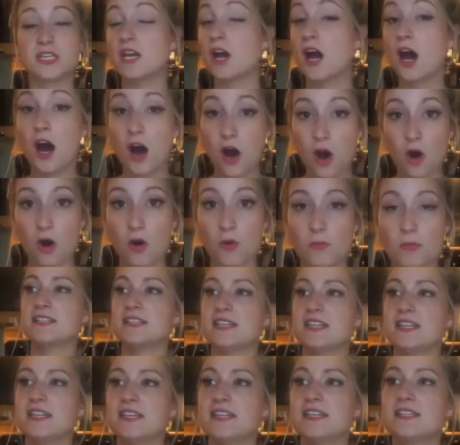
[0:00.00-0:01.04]
home.
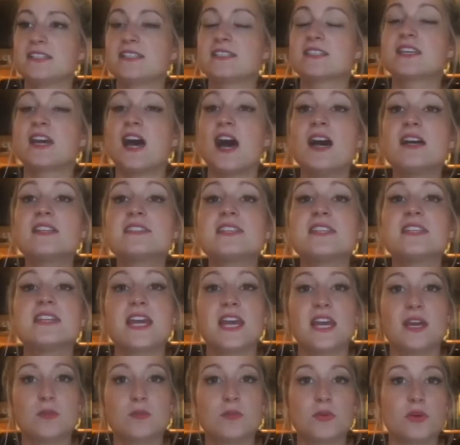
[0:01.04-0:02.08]
His cousin
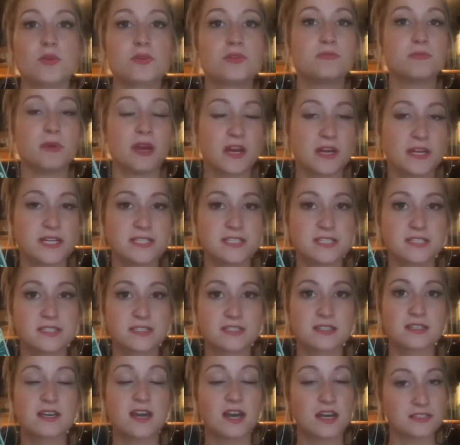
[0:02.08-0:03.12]
Ambrose marries
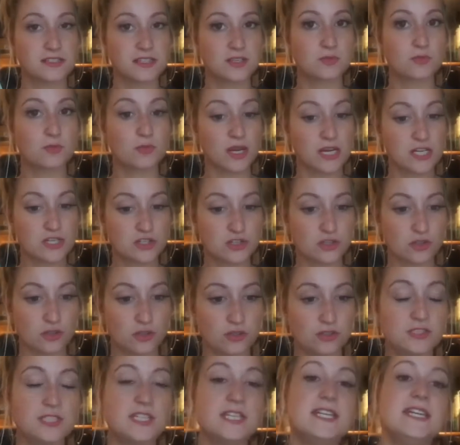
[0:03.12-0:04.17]
Cousin
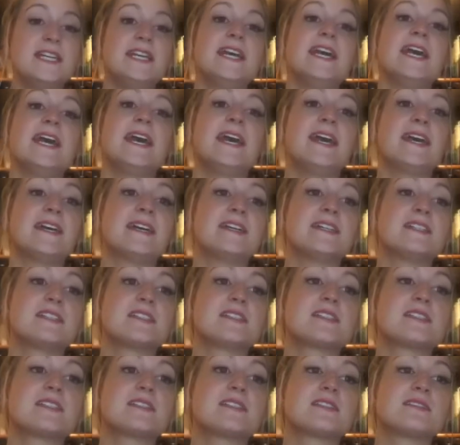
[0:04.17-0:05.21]
Rachel,
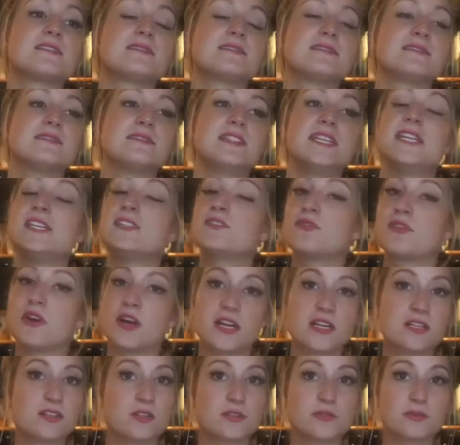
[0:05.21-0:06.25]
and he's
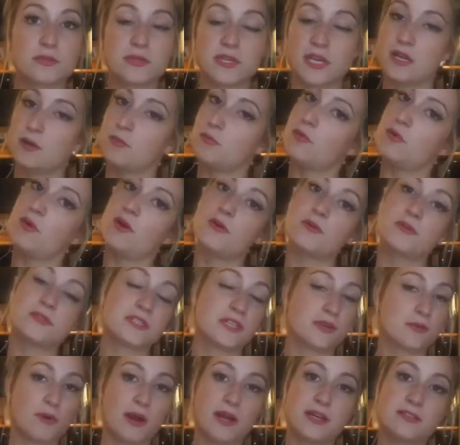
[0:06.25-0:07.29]
very close with Ambrose.
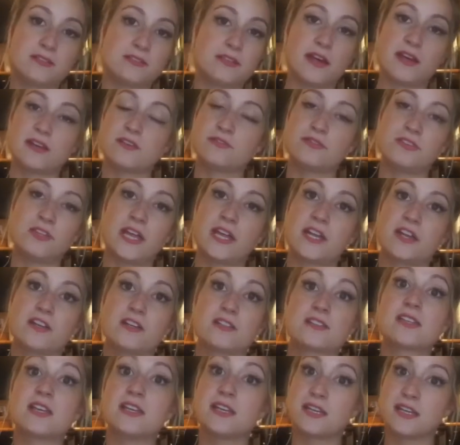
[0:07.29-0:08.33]
They write a lot of
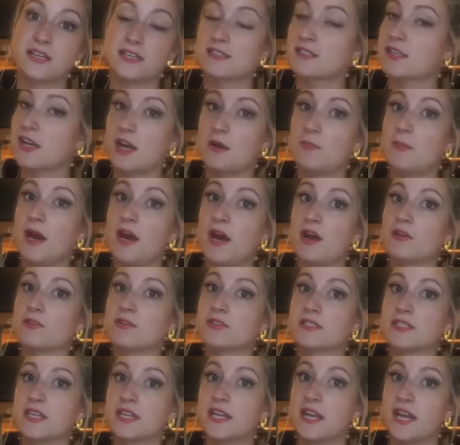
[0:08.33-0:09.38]
letters, and it has come out
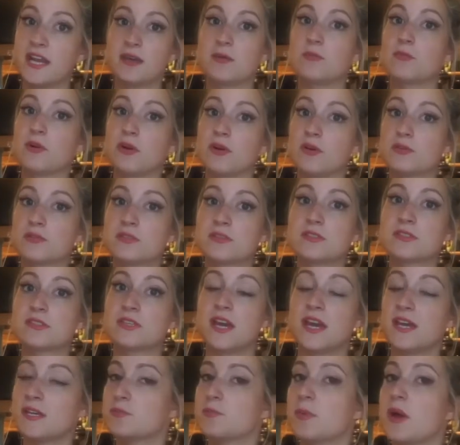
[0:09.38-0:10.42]
that Ambrose
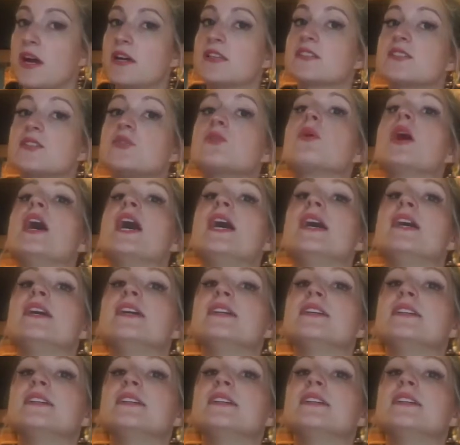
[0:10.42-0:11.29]
has passed away.